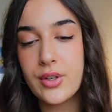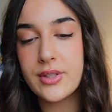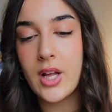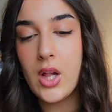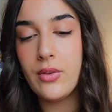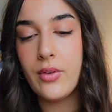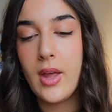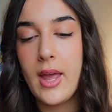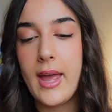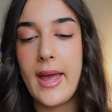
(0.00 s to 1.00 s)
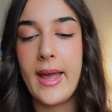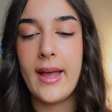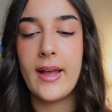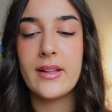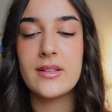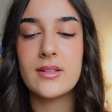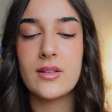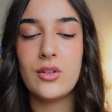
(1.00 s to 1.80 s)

yourself, and